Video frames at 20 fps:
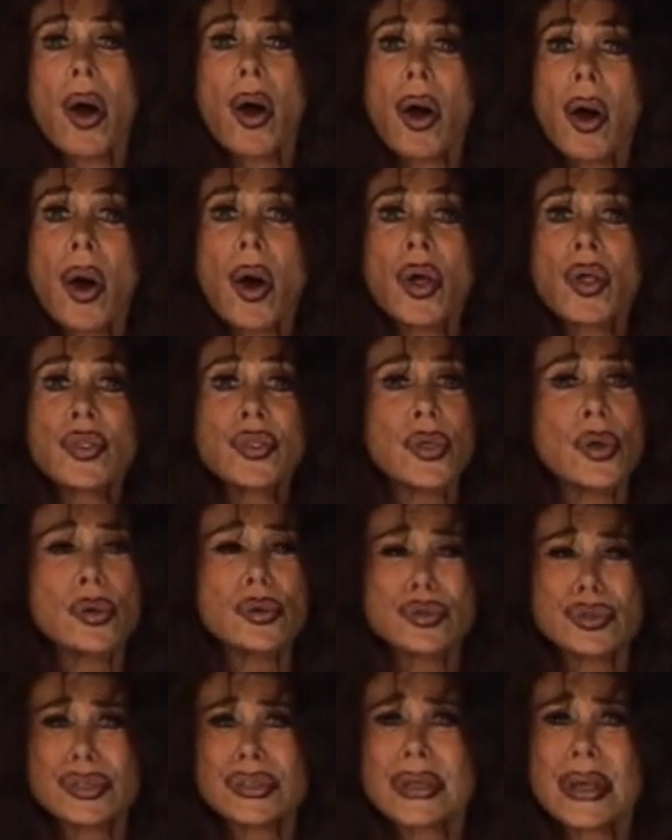all
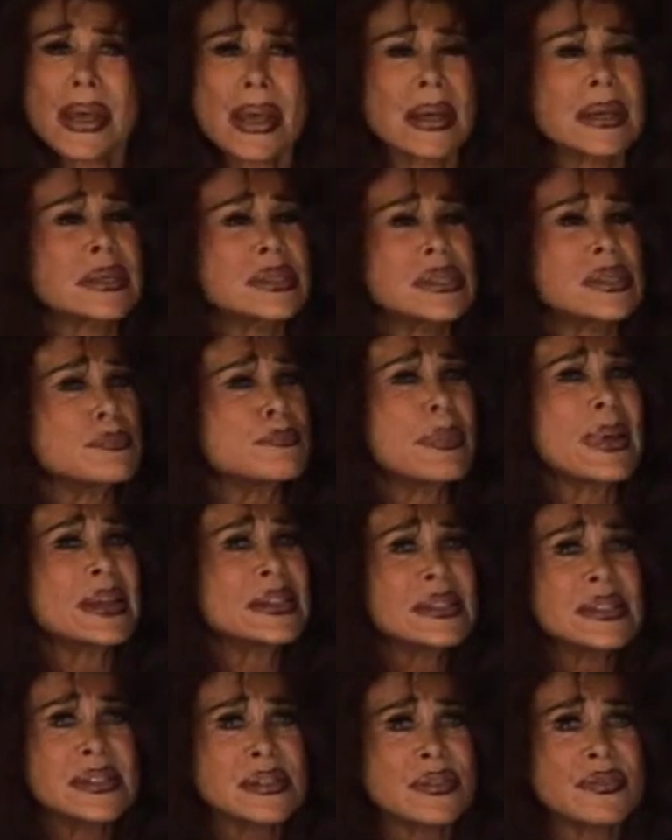those
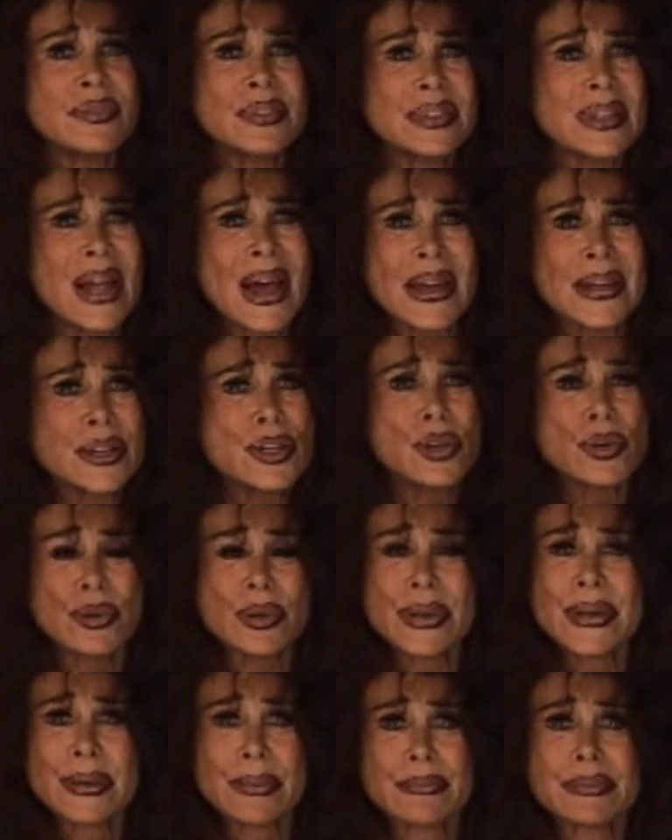expensive night
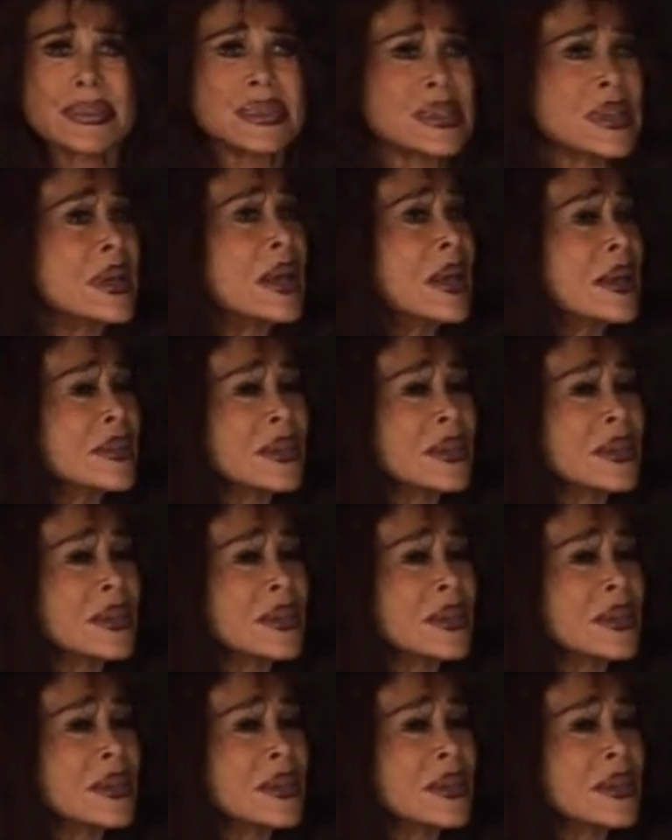creams